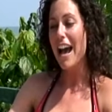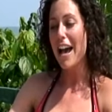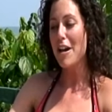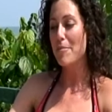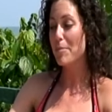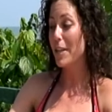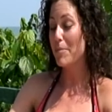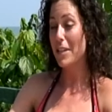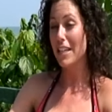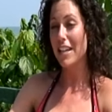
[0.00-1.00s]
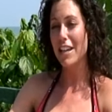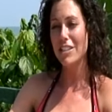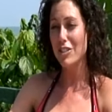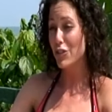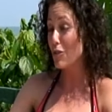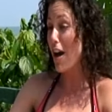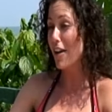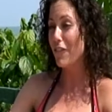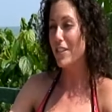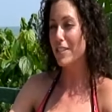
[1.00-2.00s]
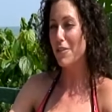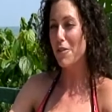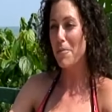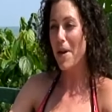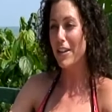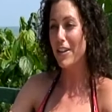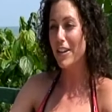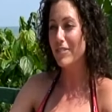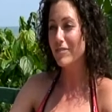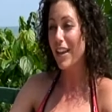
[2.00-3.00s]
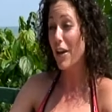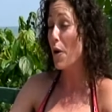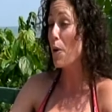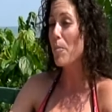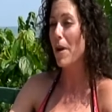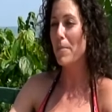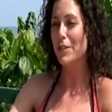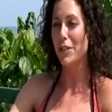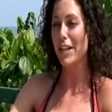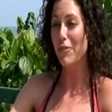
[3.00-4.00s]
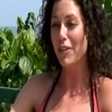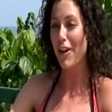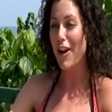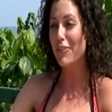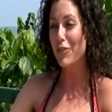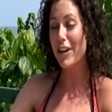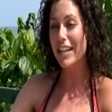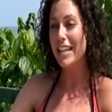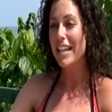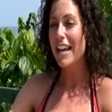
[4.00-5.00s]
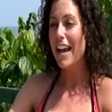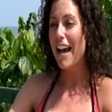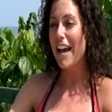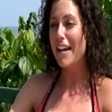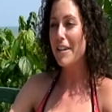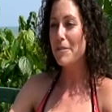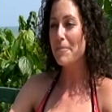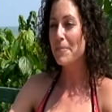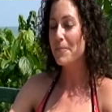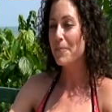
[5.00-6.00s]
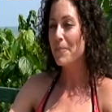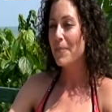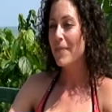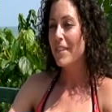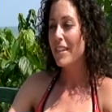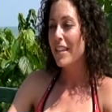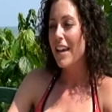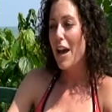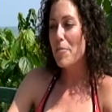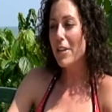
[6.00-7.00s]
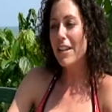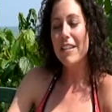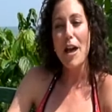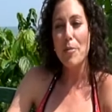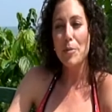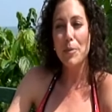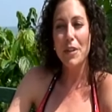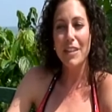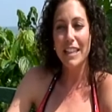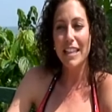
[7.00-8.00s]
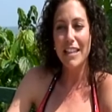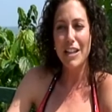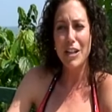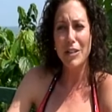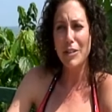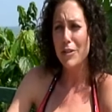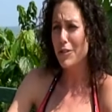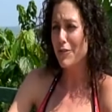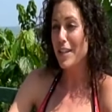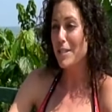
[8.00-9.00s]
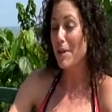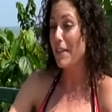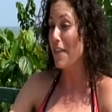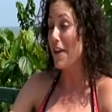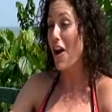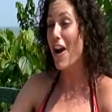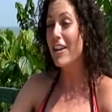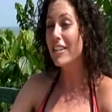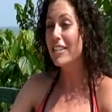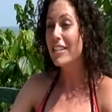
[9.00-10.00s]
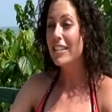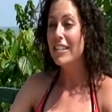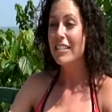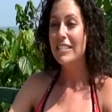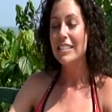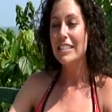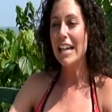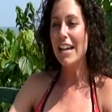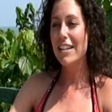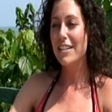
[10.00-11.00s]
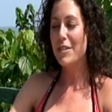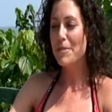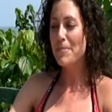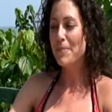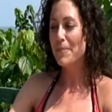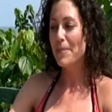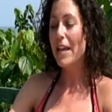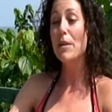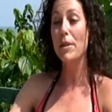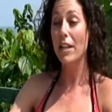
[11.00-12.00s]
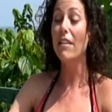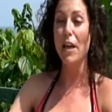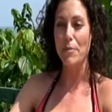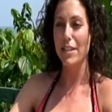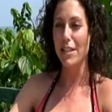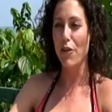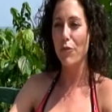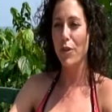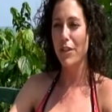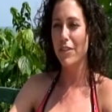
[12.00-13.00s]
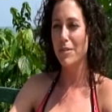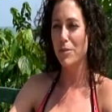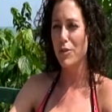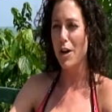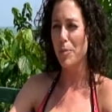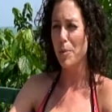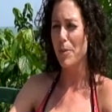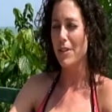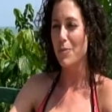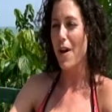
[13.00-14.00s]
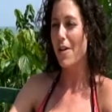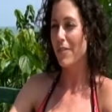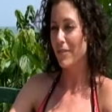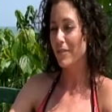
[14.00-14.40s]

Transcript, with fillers: I'm going to be a strong physical competitor, I hope. I've been training really hard for it. I'm going to allow people to think that they're closer friends of mine than they are. And I'm going to align myself with some strong people as well.